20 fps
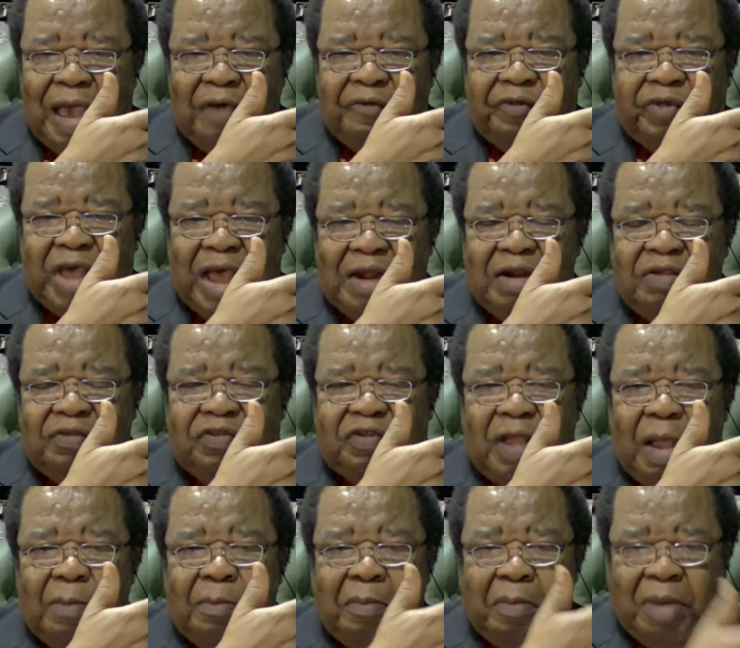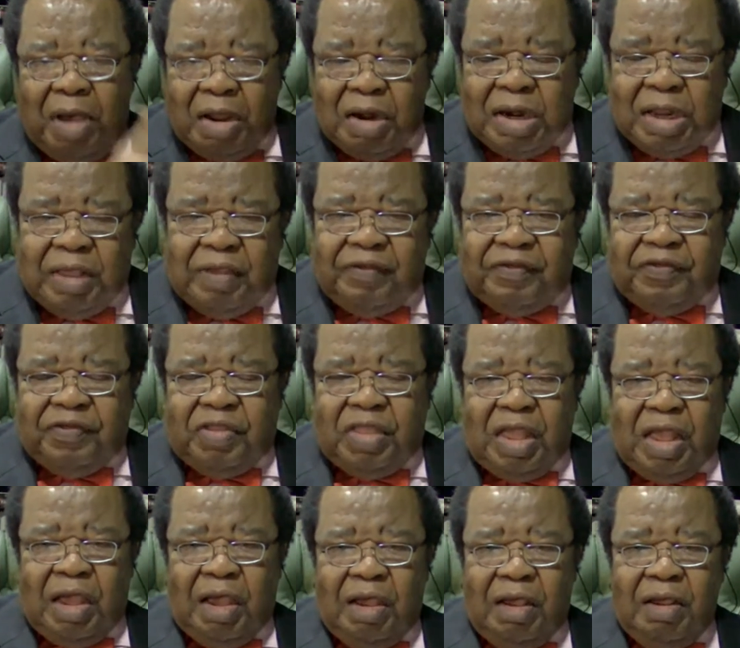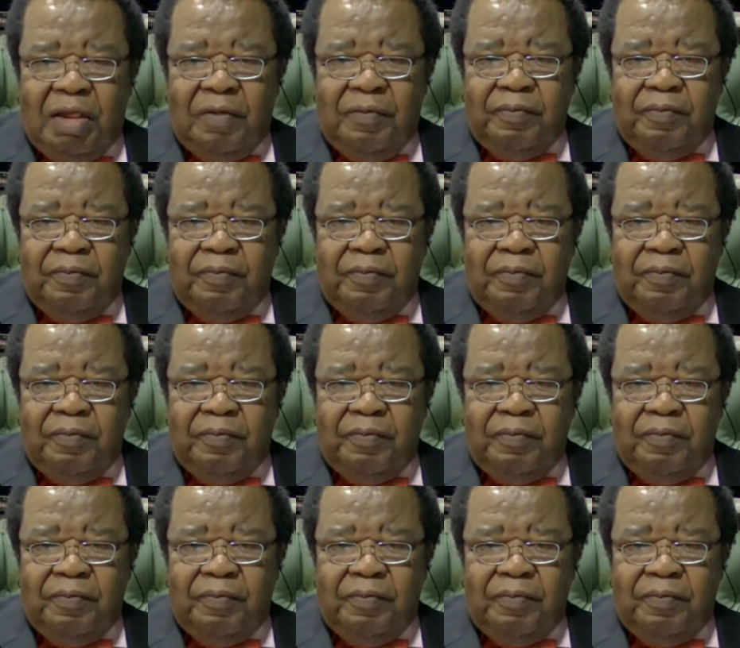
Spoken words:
Afghanistan money is there.